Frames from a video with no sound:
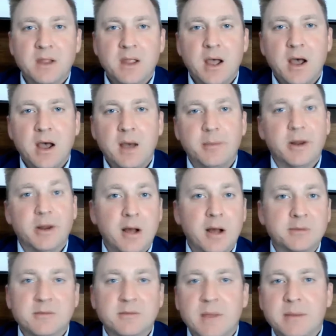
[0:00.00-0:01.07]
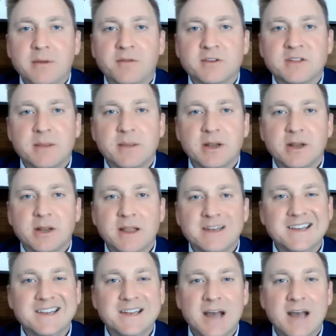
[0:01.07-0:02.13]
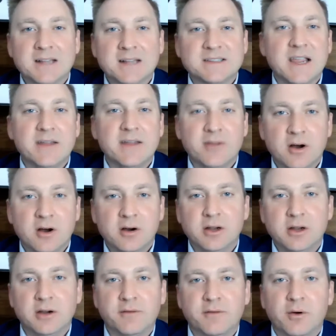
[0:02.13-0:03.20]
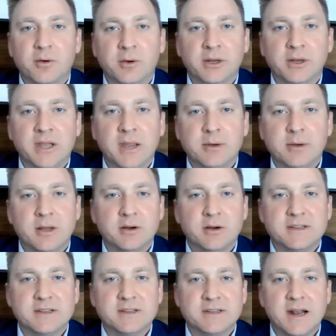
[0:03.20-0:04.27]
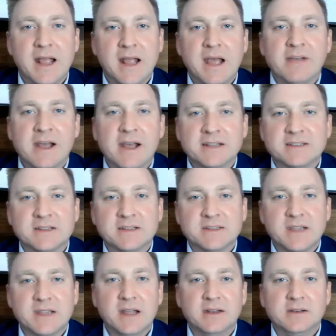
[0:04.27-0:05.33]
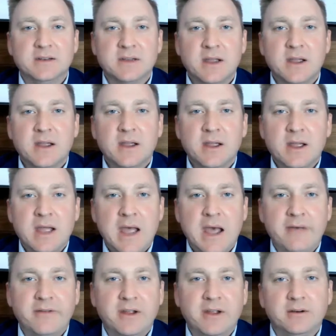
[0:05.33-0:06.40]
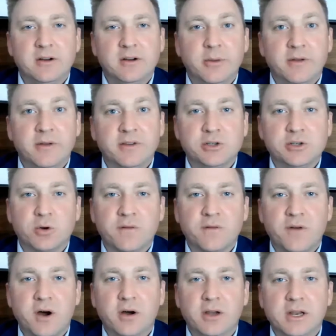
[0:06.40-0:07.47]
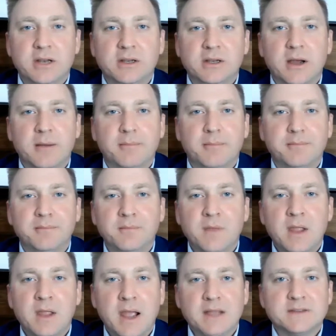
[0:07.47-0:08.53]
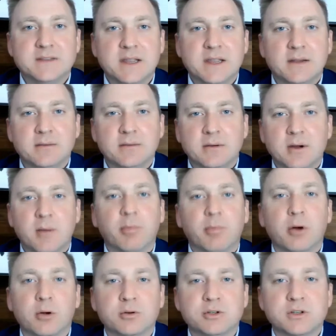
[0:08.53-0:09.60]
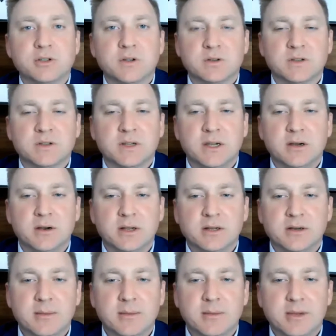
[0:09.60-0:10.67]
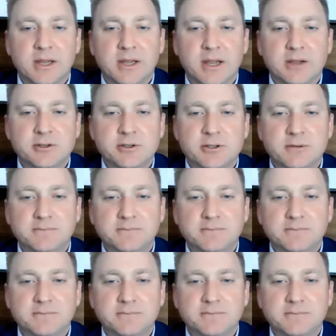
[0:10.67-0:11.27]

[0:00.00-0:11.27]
But an option maybe for somebody that did not save at all in their 401k plan or does not have assets and have a little bit of a shortfall in income as they approach Social Security claiming age.